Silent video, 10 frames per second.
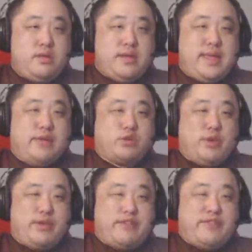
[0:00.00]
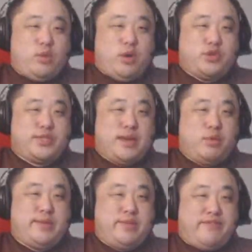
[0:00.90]
Yeah, it's only like a few hundred. It
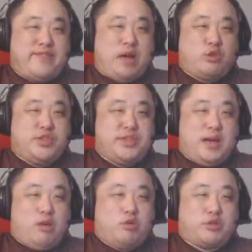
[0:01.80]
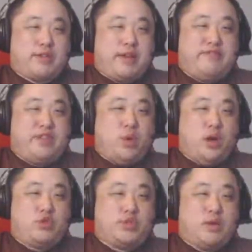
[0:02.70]
wasn't even a thousand dollars, like a few
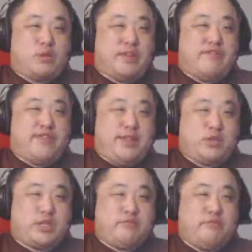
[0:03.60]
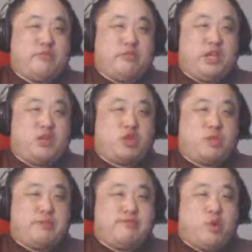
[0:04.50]
hundred dollars, I think, or some
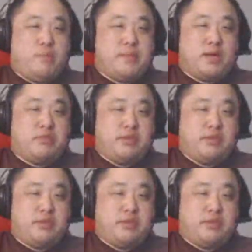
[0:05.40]
incredibly low amount.